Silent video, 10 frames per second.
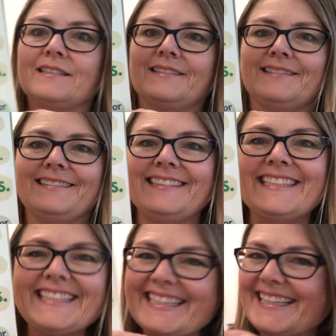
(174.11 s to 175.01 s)

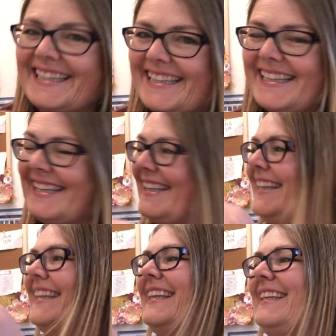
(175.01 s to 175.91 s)

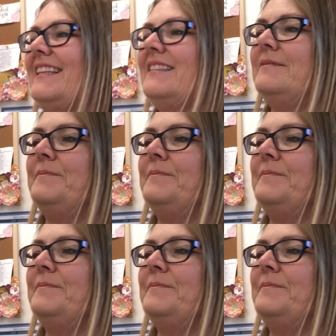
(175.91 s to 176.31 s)
(no one is talking)